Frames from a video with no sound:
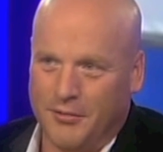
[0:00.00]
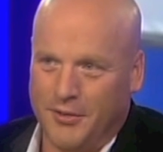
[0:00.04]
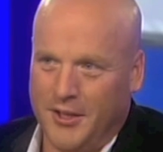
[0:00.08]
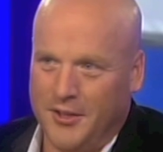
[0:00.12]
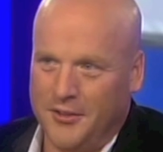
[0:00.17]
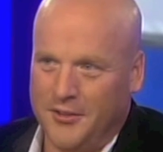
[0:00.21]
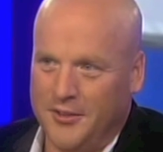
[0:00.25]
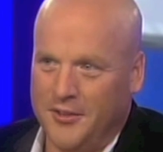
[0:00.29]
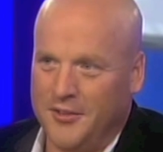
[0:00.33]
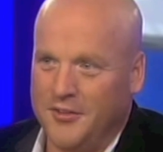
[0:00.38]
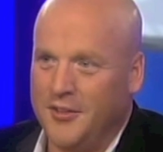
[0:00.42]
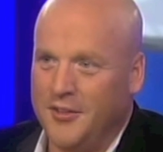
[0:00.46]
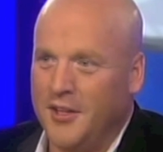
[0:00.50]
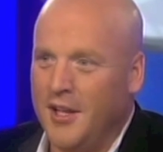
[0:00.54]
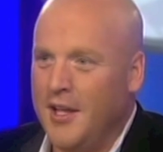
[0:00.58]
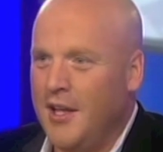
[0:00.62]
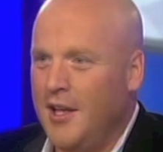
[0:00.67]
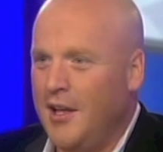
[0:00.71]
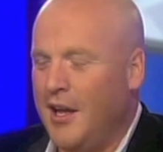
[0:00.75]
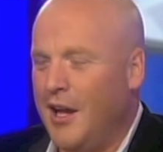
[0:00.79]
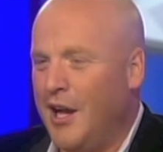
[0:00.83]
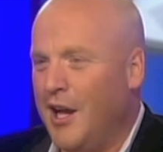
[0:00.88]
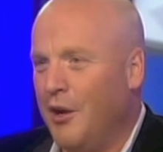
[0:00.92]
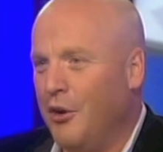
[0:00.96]
their visas,
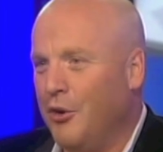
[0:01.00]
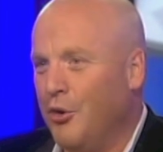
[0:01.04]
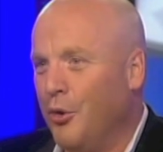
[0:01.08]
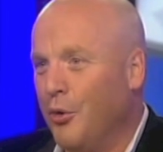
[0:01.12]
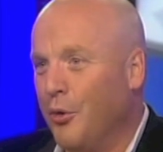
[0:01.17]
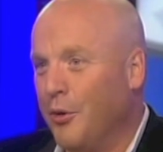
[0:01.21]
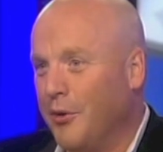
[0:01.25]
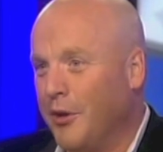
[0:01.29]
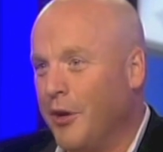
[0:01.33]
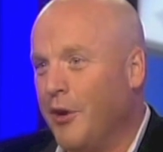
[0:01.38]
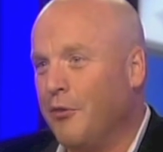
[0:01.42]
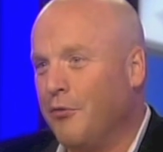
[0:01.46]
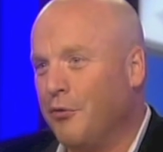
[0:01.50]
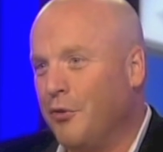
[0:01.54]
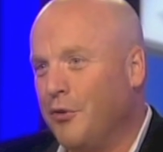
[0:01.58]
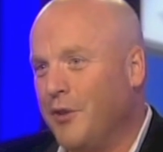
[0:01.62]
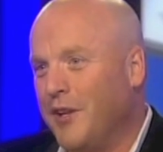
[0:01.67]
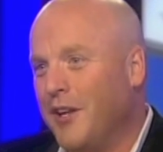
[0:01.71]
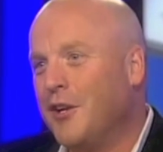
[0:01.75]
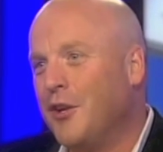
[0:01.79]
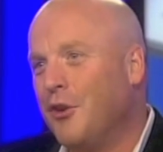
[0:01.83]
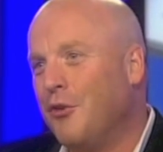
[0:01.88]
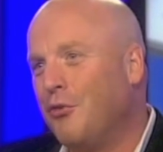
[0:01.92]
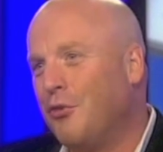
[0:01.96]
who were
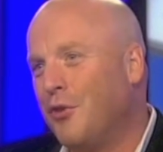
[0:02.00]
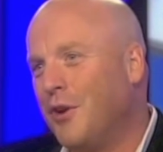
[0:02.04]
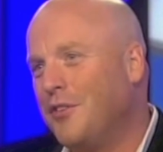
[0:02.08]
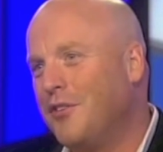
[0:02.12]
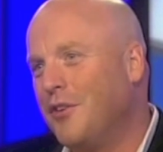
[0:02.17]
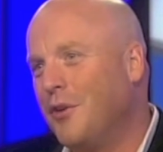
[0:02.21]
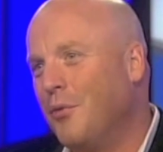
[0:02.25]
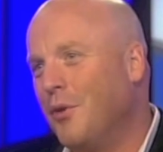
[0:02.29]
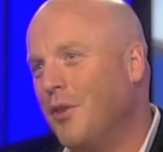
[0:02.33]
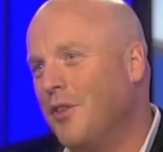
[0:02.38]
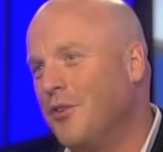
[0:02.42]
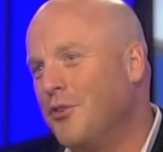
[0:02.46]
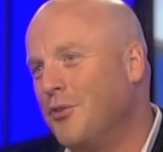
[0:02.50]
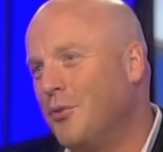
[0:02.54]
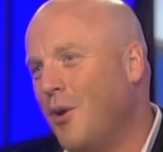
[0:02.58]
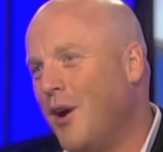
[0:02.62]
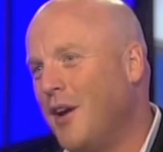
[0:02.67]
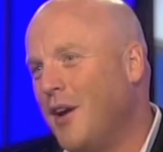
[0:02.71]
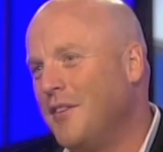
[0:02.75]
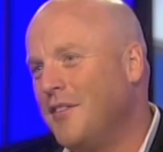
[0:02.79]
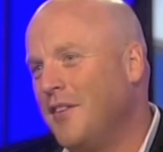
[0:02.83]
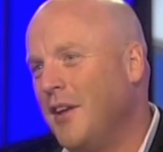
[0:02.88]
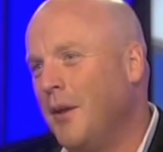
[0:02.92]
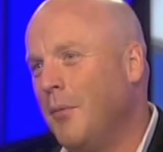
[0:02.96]
then confronted with a
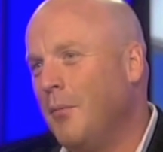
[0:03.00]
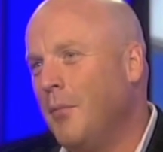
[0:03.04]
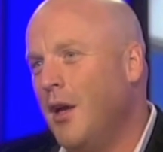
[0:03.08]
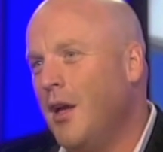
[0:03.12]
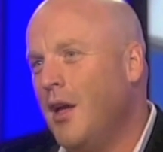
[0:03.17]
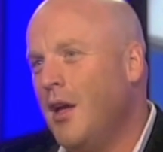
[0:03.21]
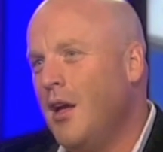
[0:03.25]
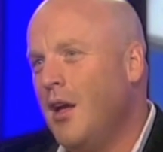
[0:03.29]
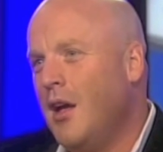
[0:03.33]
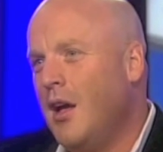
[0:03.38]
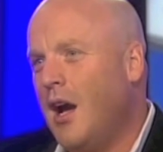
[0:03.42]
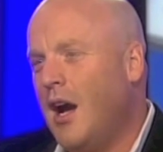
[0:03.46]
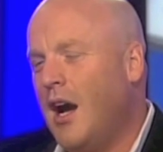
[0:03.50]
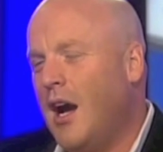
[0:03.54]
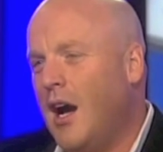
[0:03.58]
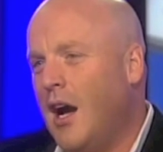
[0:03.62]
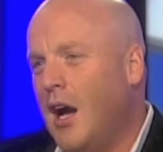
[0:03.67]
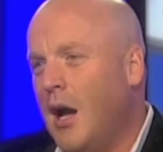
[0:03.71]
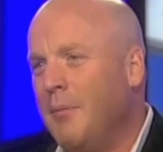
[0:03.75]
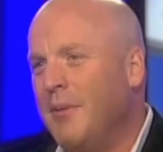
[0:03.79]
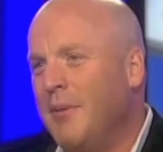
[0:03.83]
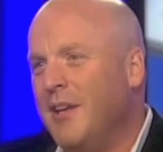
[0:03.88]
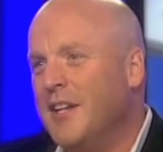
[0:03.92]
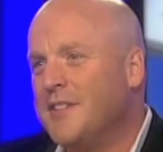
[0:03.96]
SWAT team.
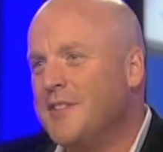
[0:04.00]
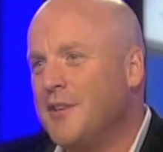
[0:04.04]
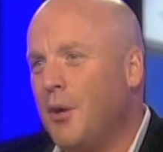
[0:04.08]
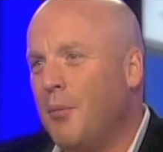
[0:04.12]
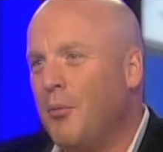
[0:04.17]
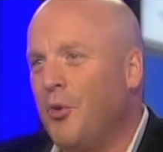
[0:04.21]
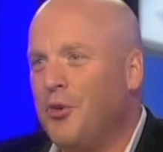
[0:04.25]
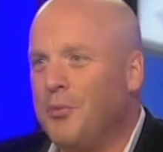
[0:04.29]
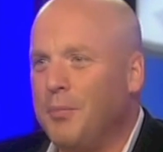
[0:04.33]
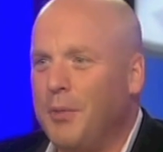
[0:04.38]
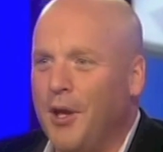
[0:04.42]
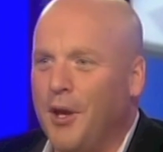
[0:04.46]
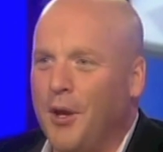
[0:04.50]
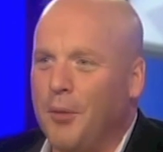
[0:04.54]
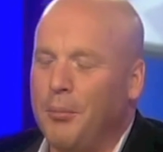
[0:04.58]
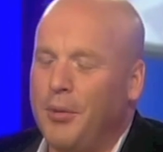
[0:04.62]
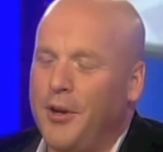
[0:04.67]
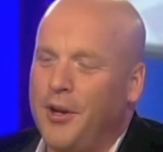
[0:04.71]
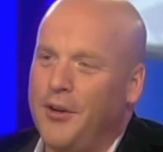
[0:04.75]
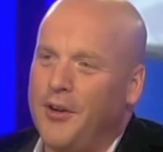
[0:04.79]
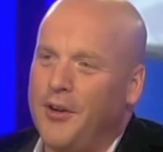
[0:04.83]
I mean, it's almost beyond